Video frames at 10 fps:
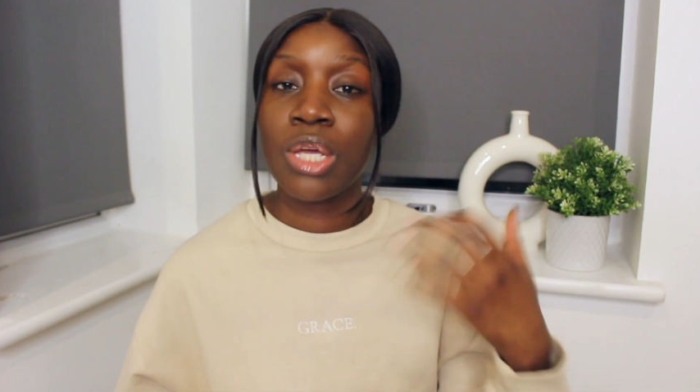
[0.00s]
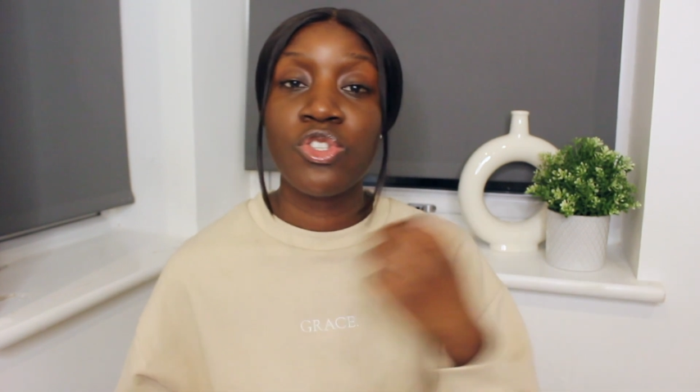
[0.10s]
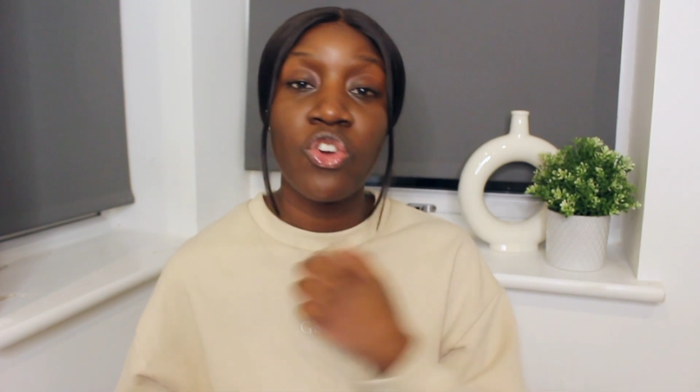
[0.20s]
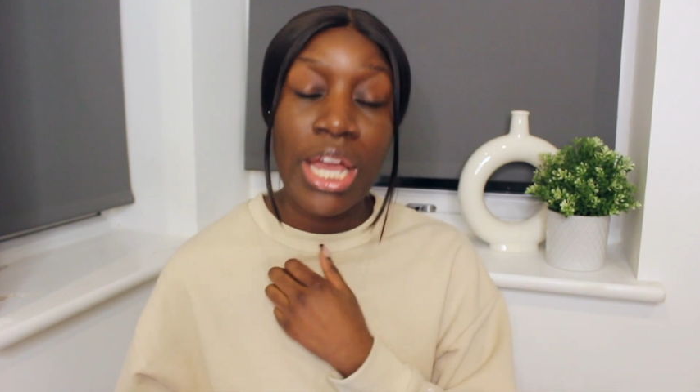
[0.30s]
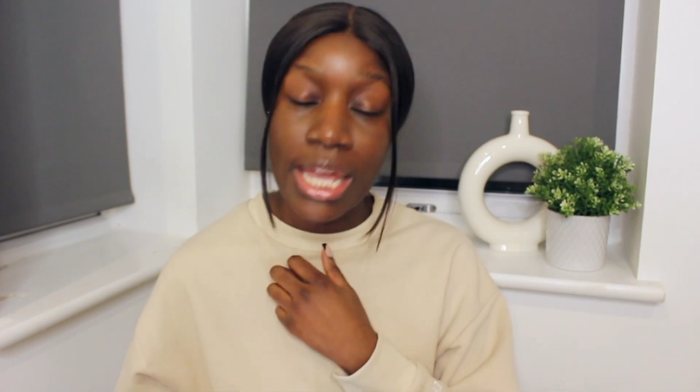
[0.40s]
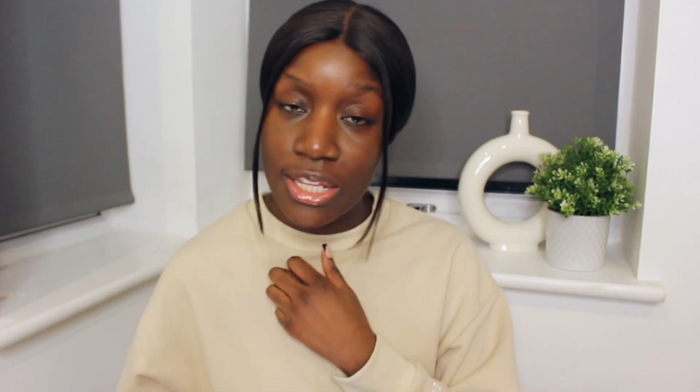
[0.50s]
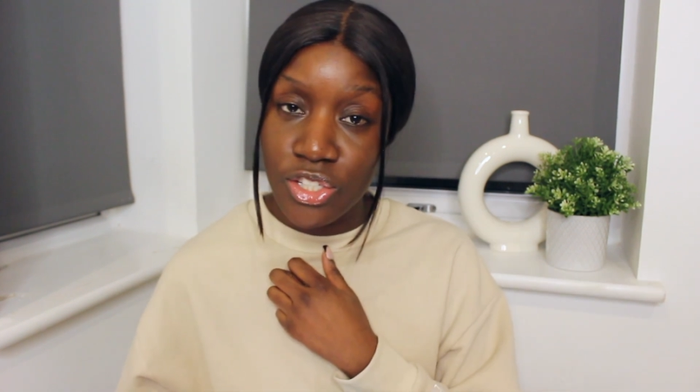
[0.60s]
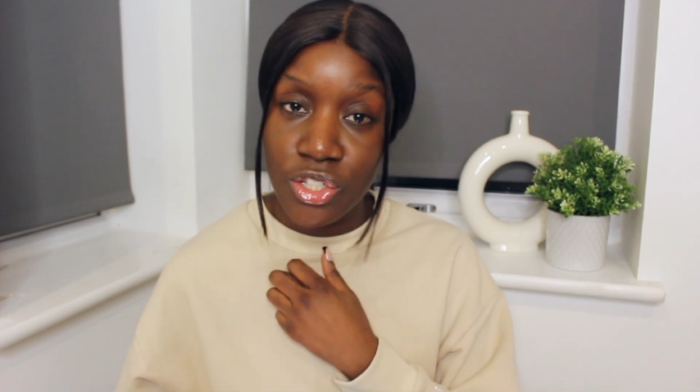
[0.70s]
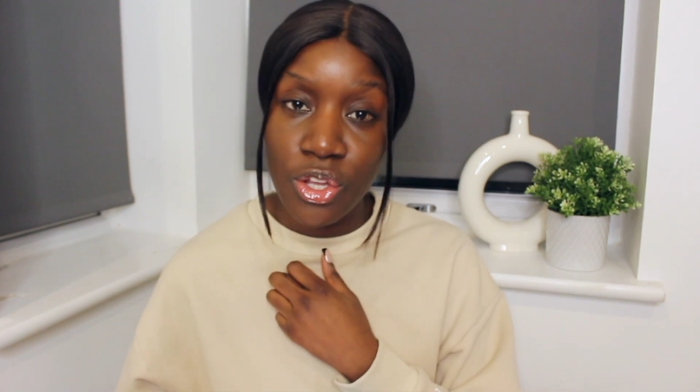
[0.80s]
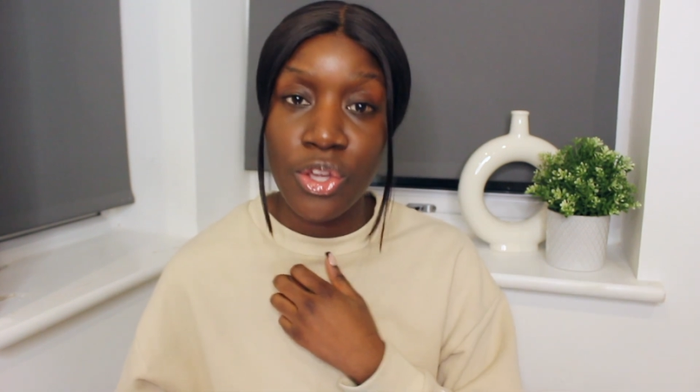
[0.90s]
It was great getting
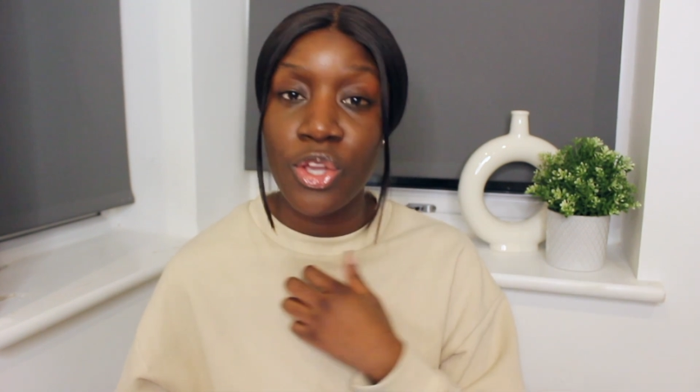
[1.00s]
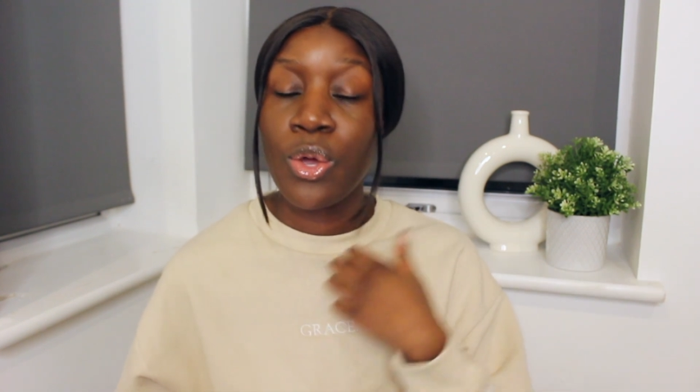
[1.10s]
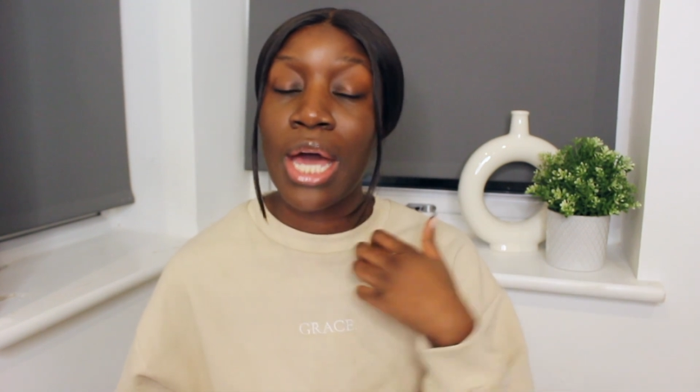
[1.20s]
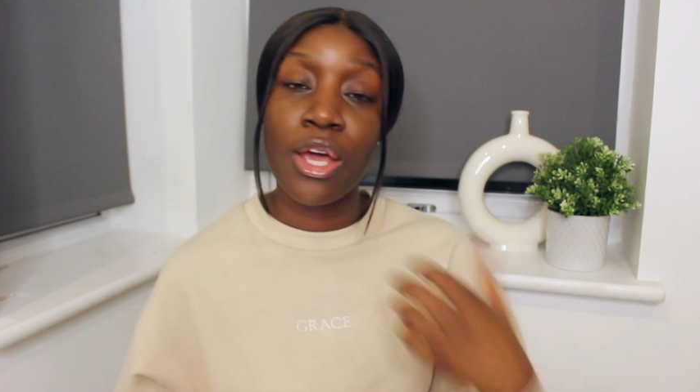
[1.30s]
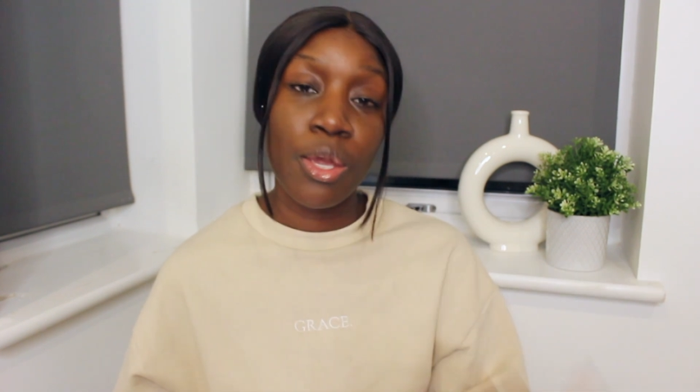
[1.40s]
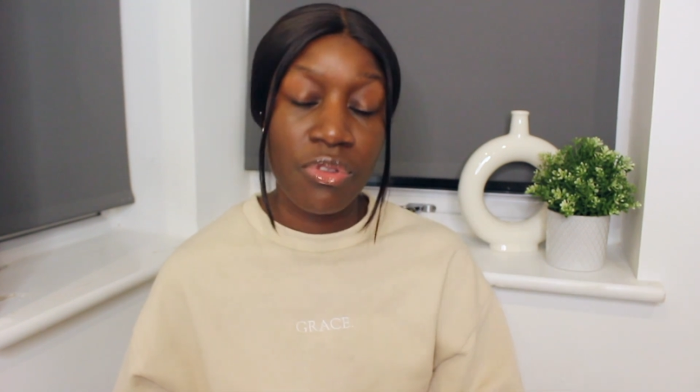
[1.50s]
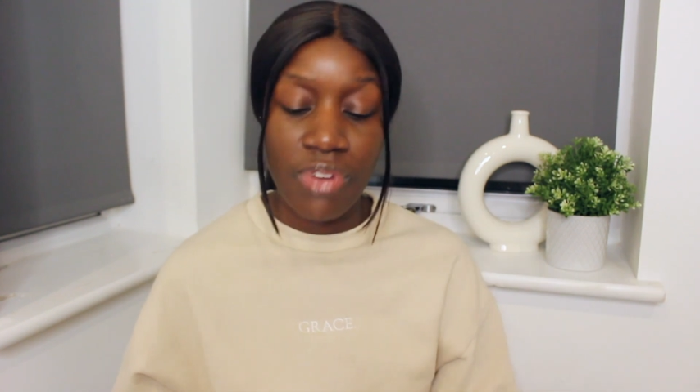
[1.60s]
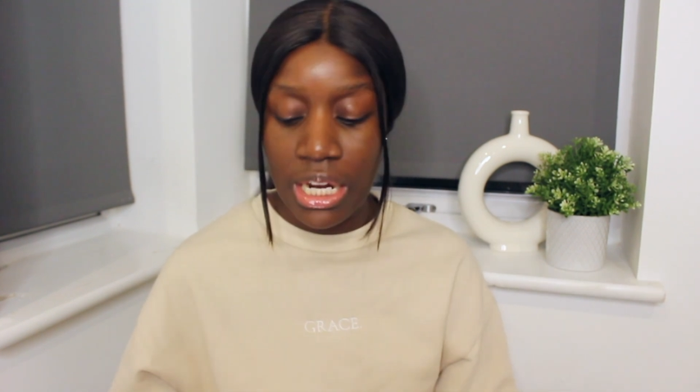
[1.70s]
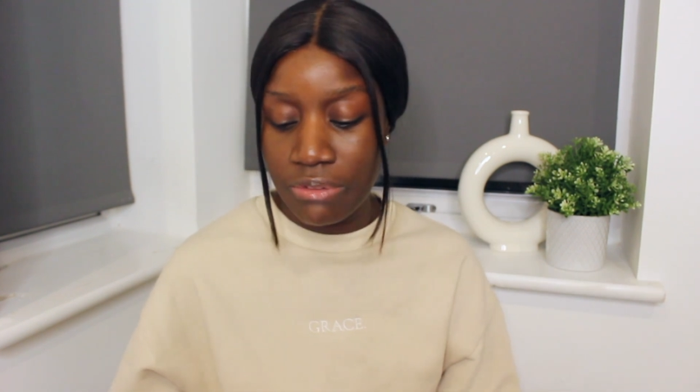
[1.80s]
to know you, and I hope you find